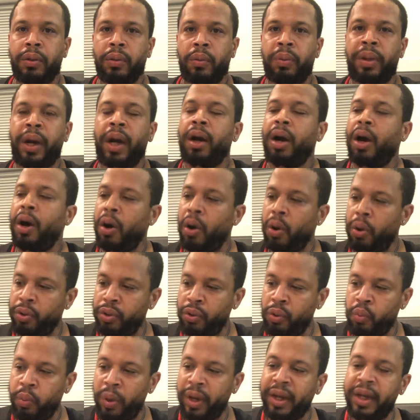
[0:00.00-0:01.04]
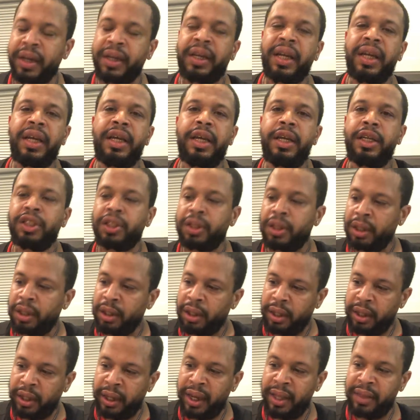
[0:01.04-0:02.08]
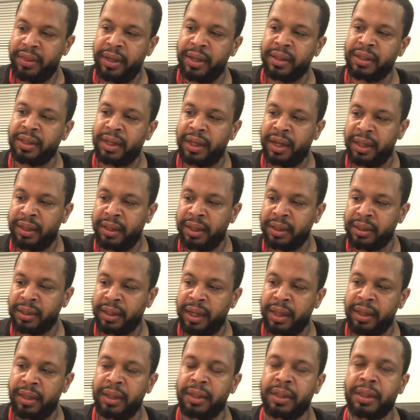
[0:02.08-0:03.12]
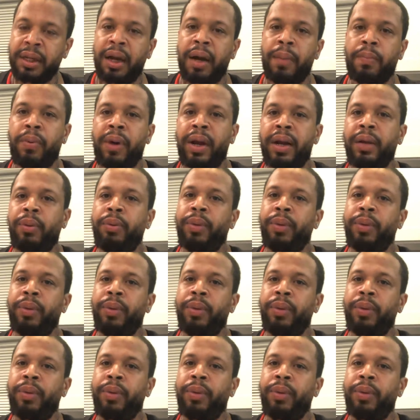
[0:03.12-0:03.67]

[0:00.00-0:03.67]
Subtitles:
You got all your wicked deeds in this cup right here.